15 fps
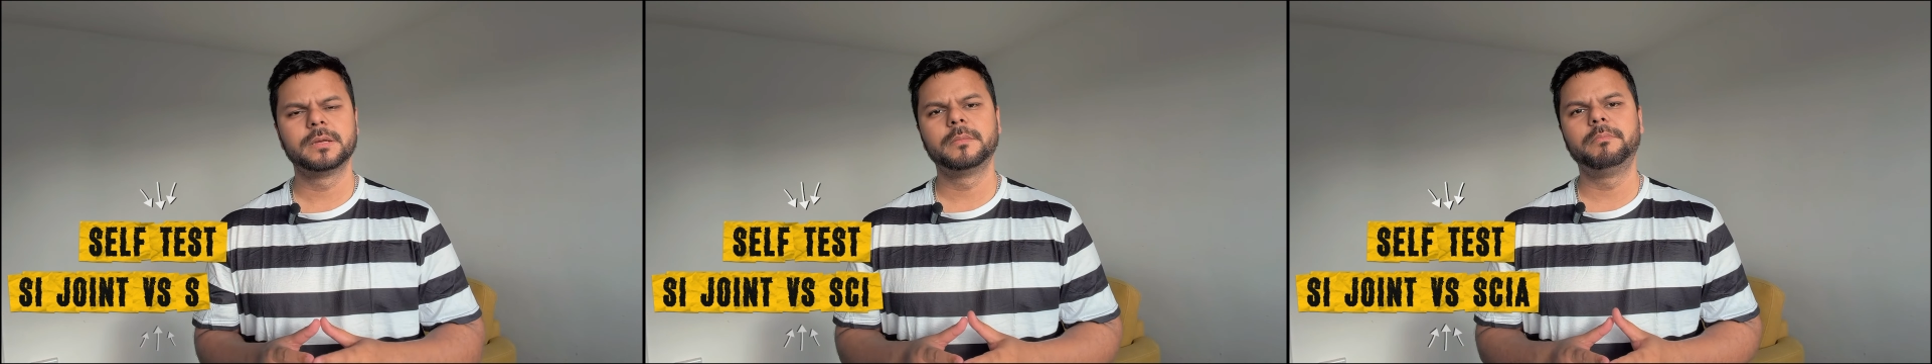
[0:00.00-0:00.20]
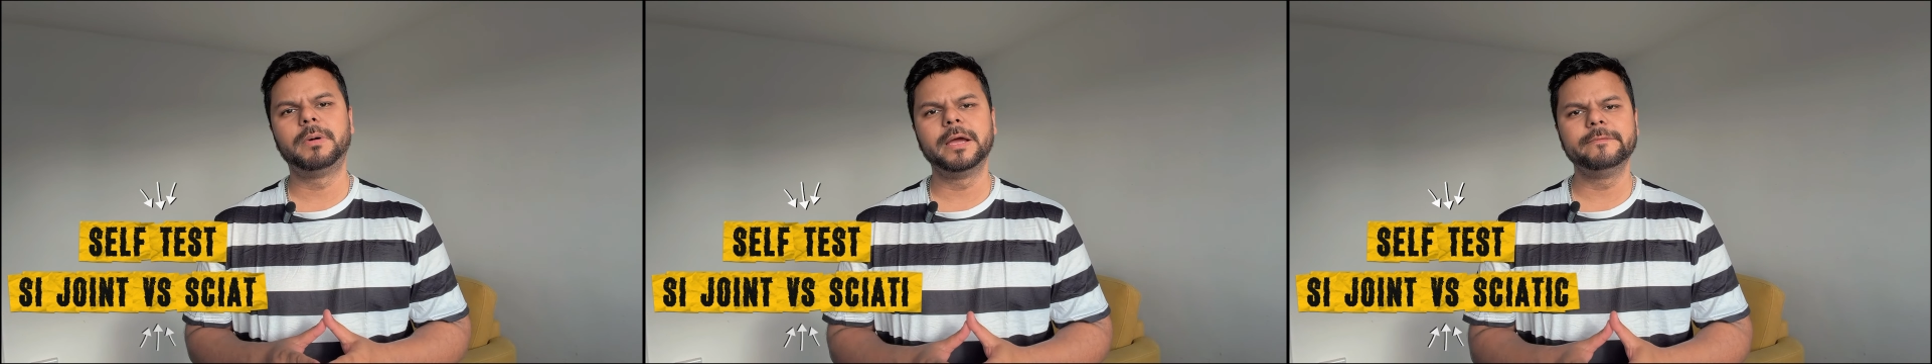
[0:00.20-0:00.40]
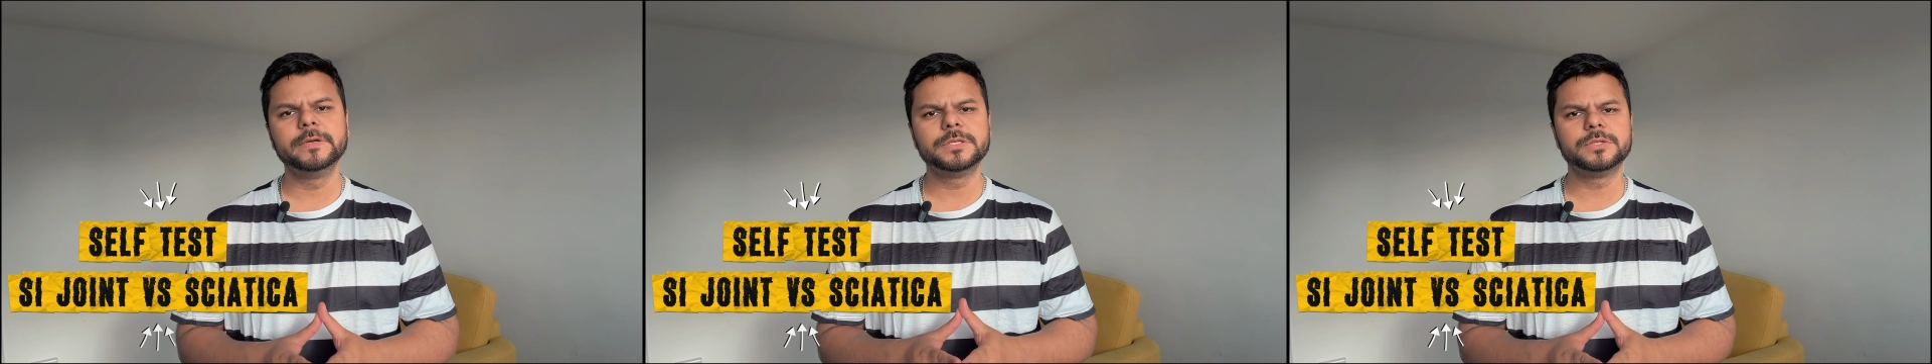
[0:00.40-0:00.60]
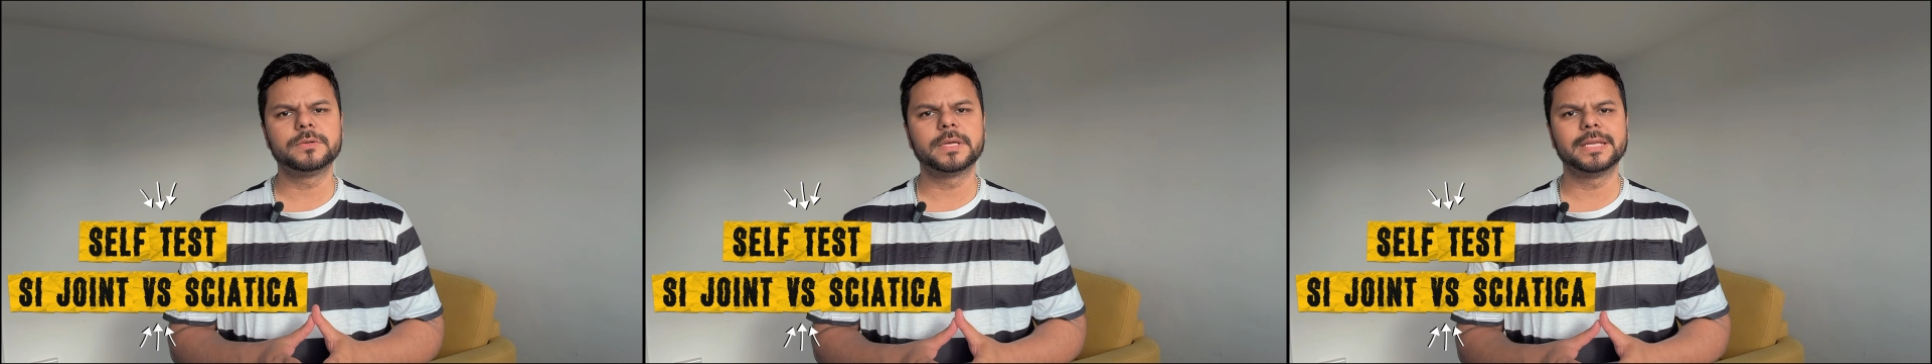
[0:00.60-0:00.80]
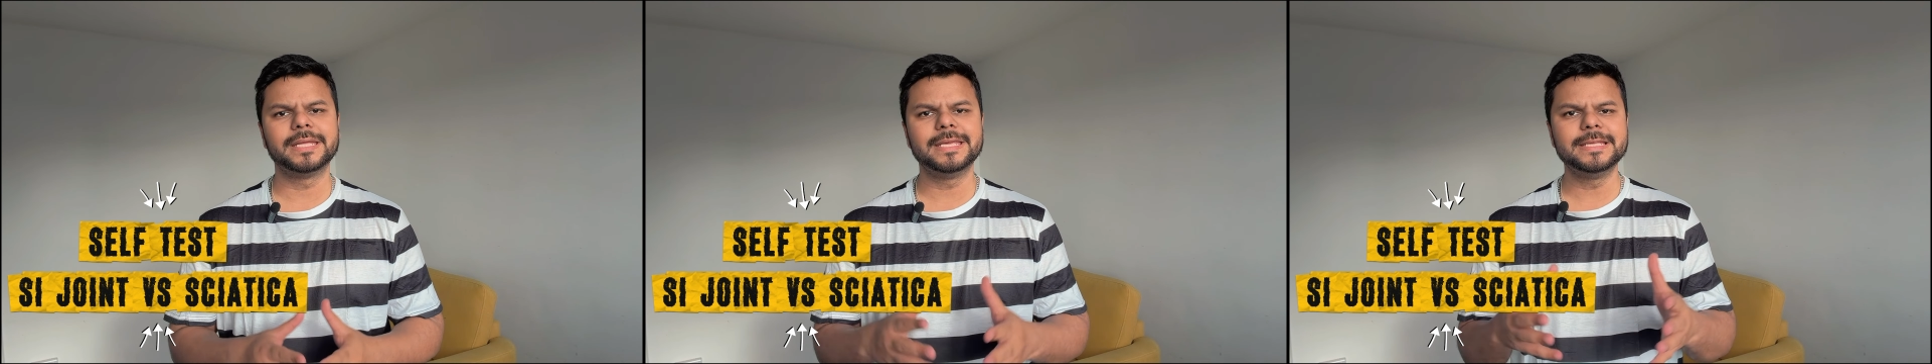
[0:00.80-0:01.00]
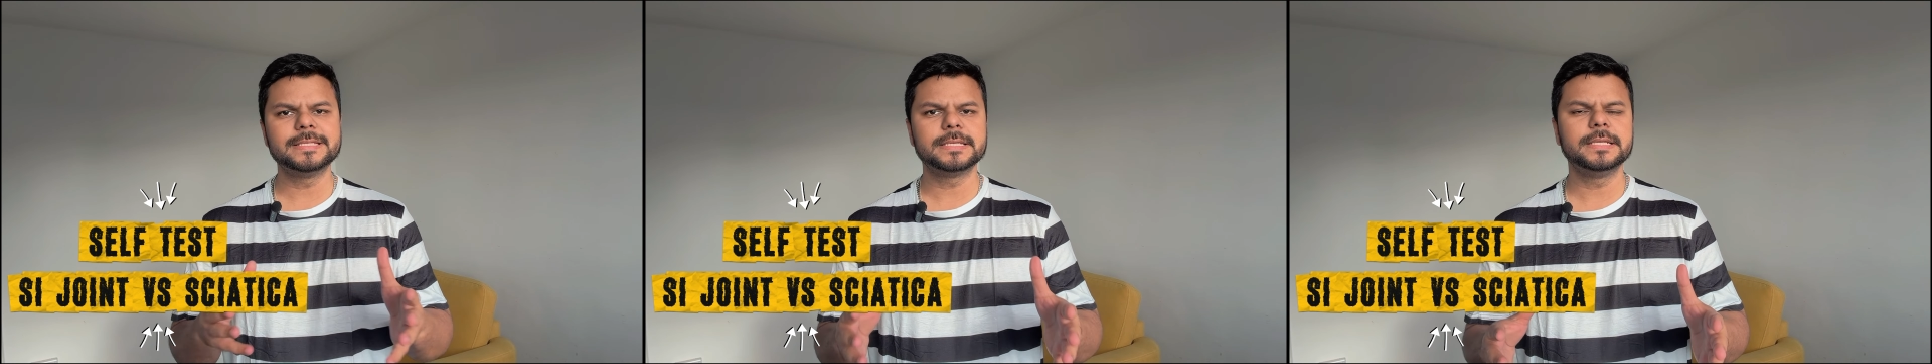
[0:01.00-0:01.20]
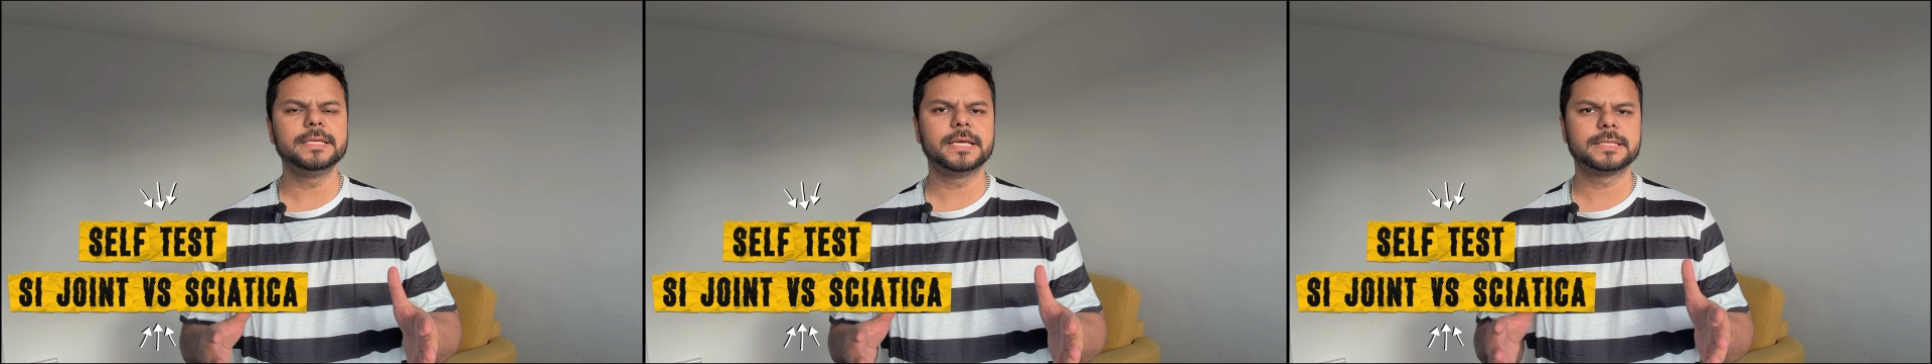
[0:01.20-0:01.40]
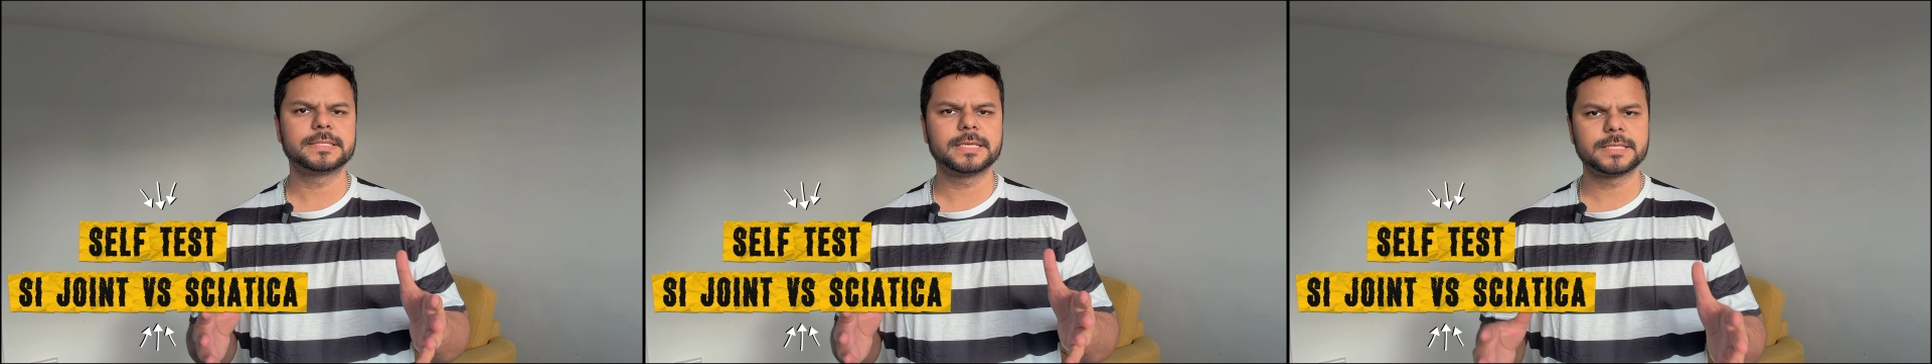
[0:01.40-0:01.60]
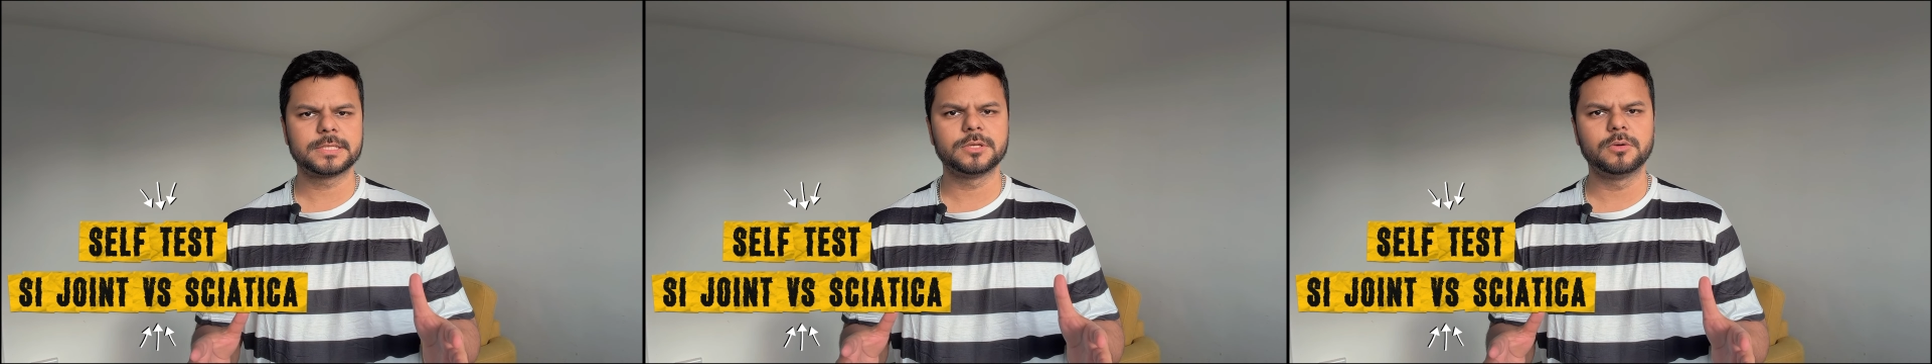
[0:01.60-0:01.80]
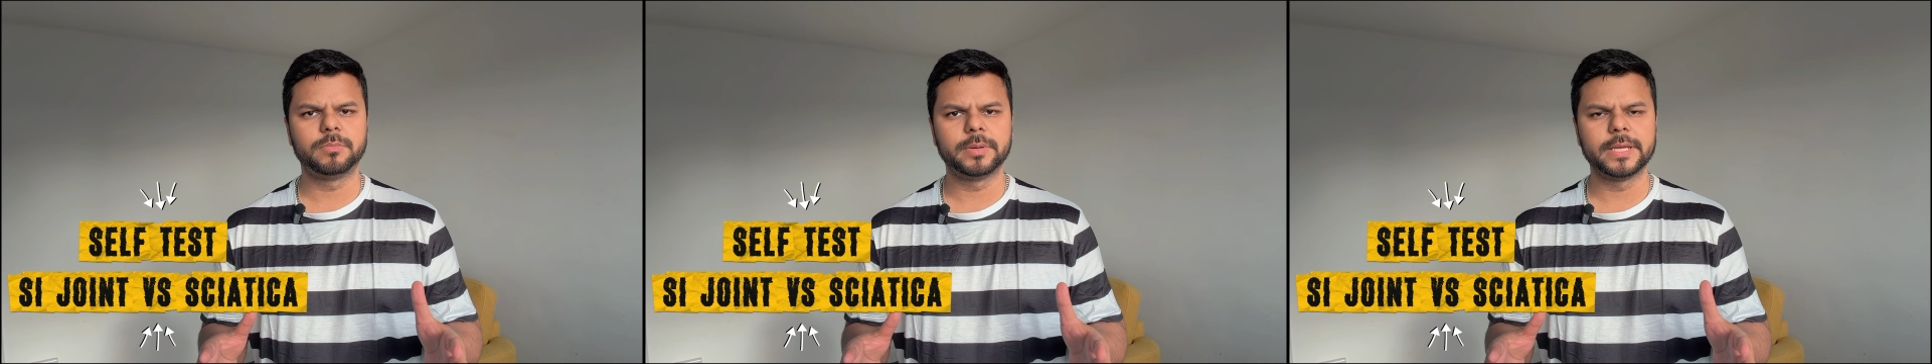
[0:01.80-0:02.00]
by which you can easily assess
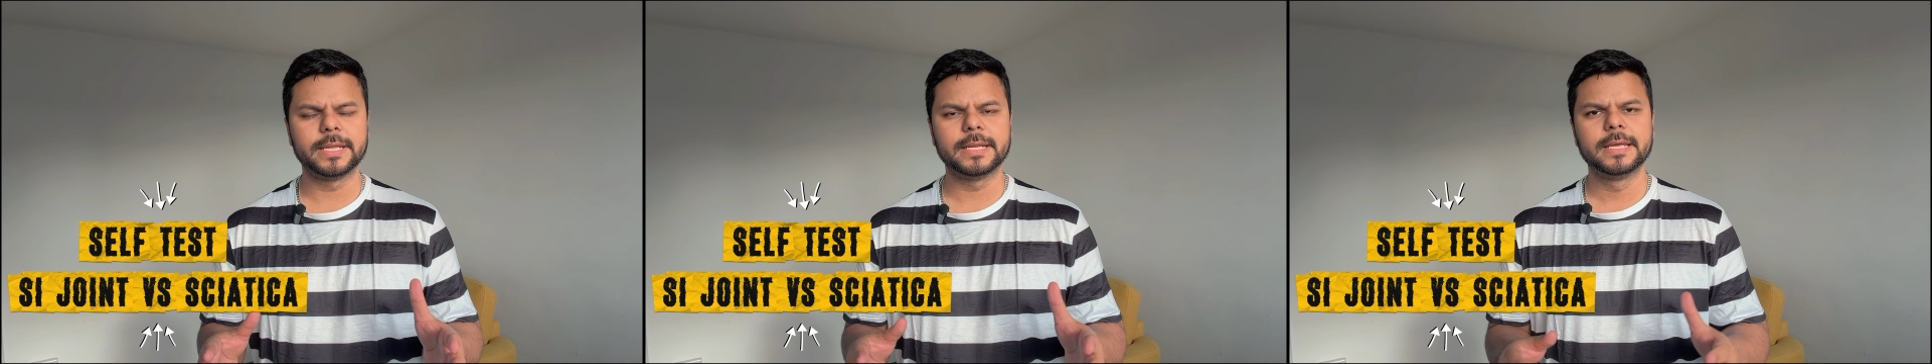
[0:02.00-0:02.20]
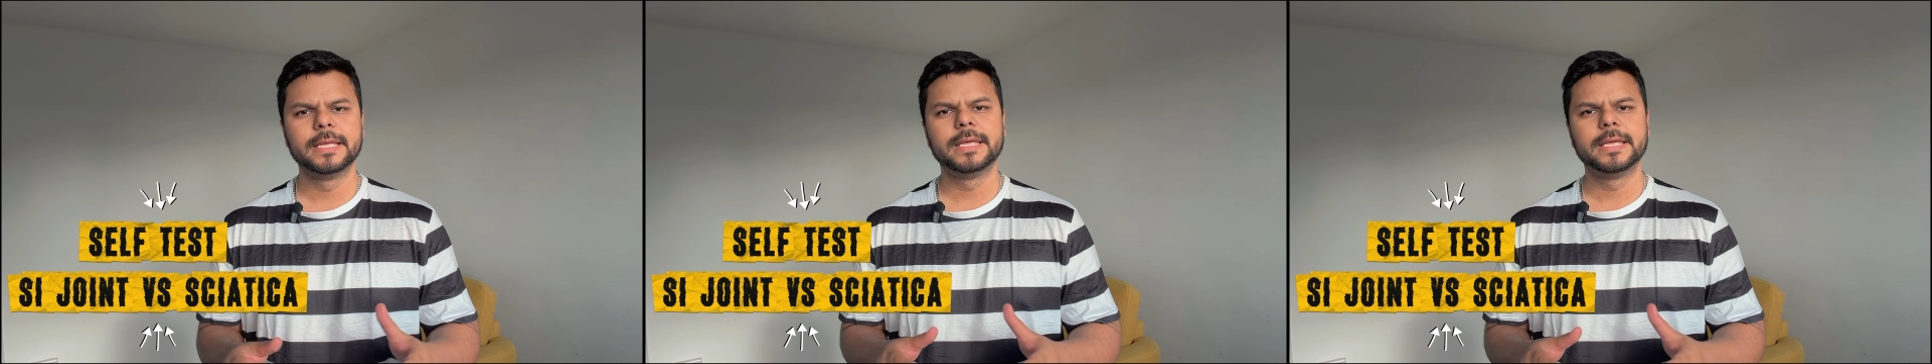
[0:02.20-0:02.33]
your pain